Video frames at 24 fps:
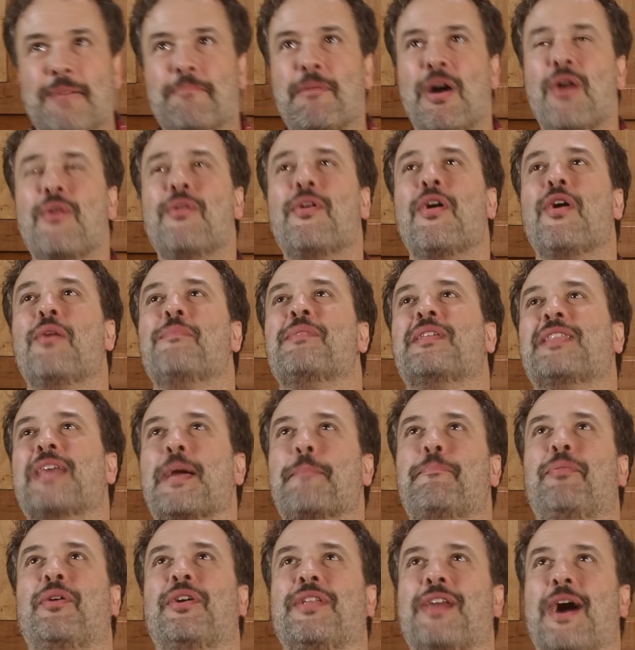And the motorhome that
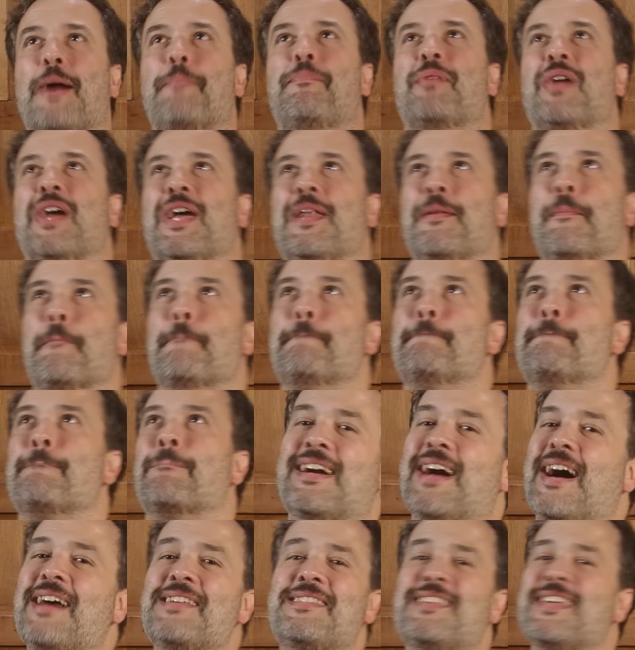they pulled up in,
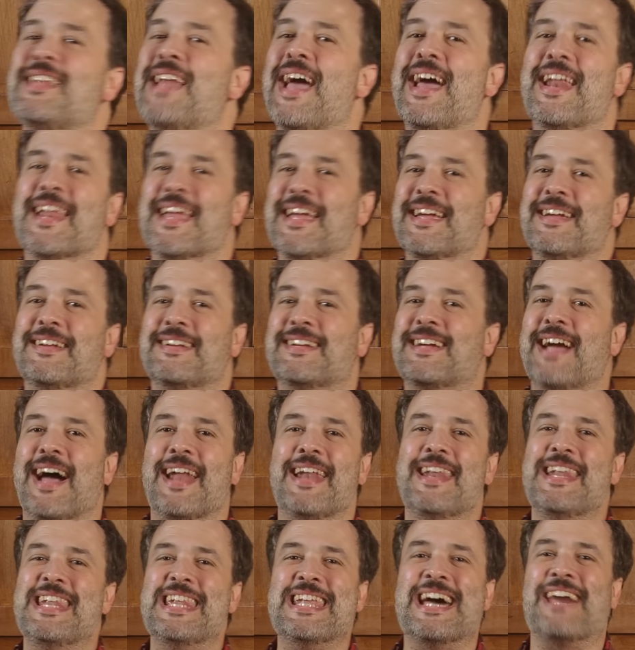Cousin Eddie
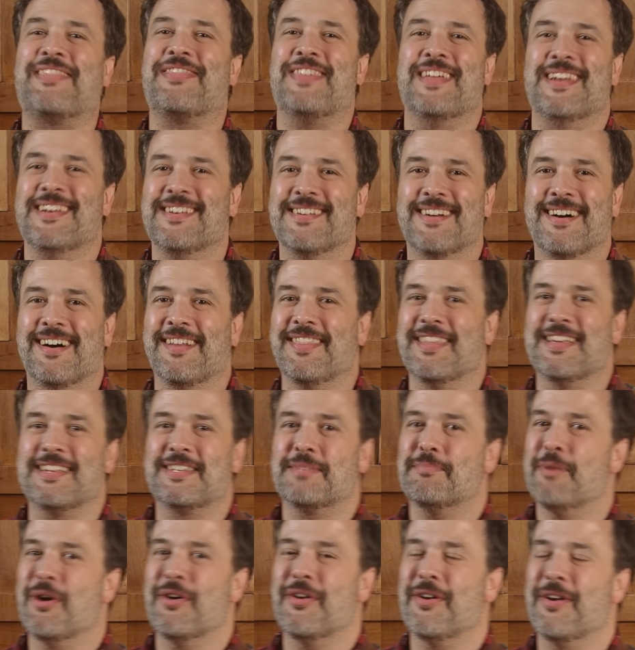got nothing on
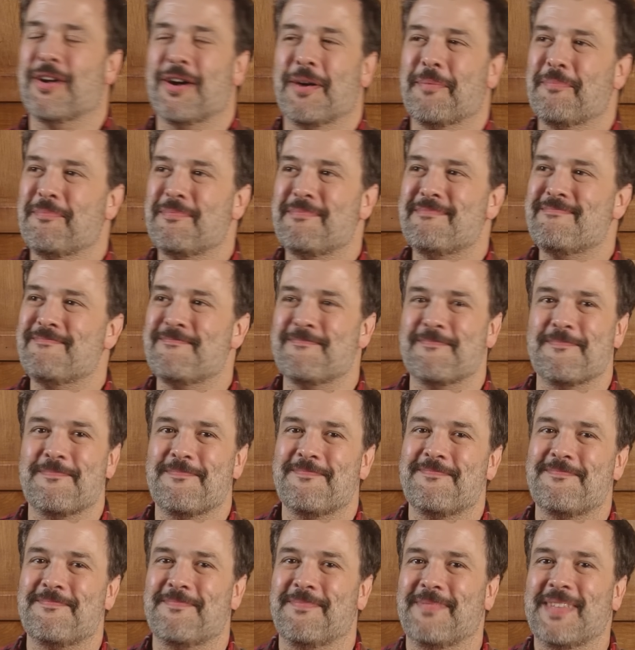this motorhome. Mm
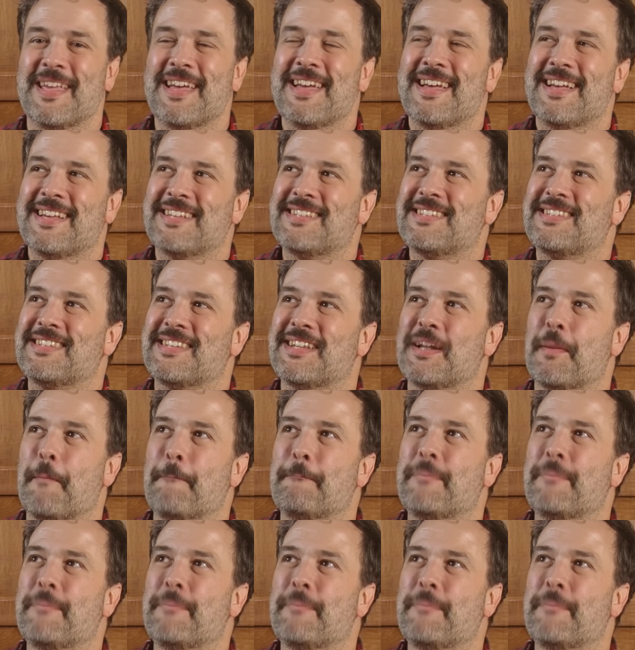-mm, mm this is an